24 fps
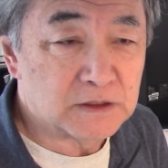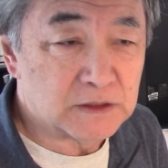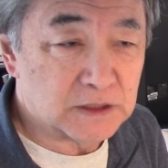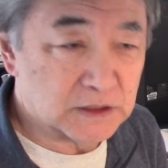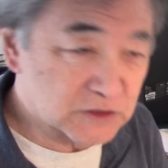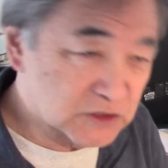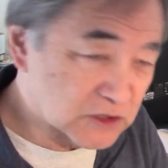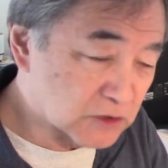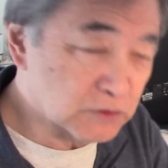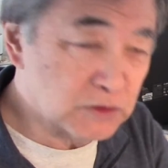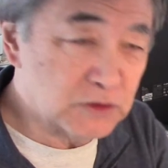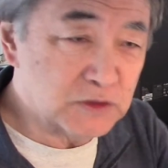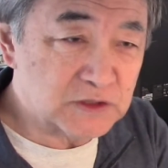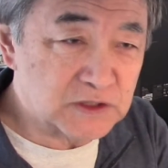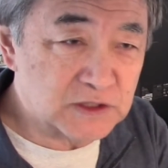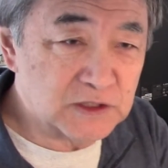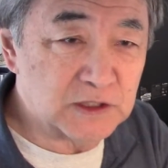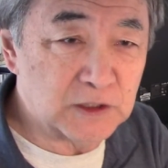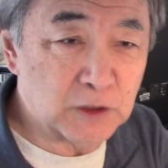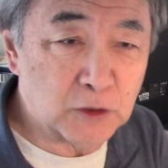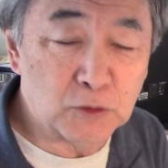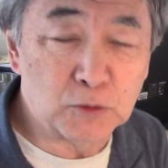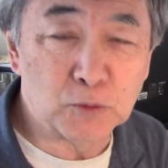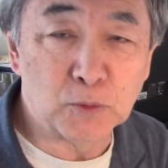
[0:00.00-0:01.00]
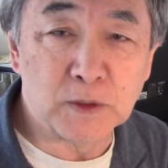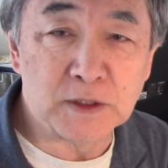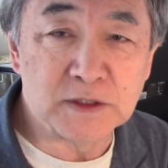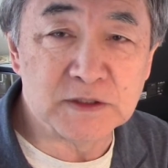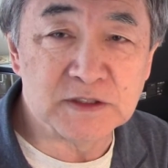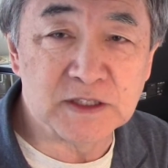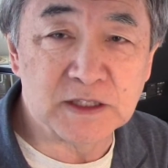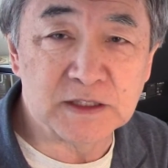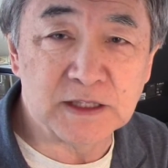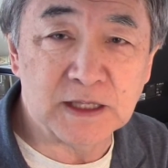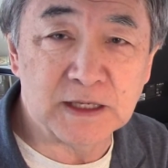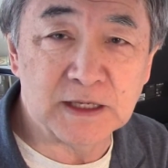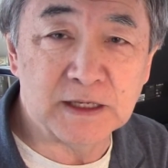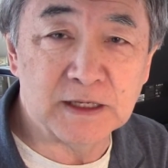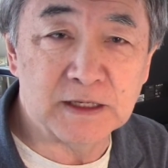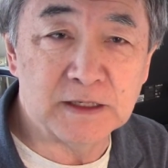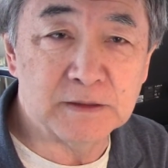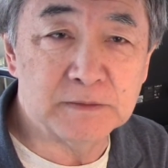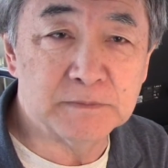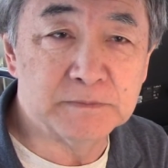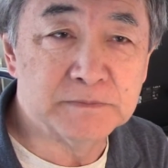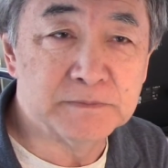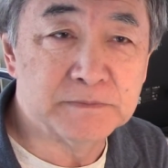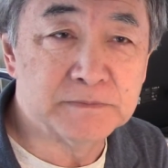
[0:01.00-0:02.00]
They're so used to the old ones that
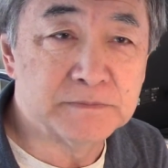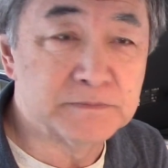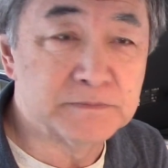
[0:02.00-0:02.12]
they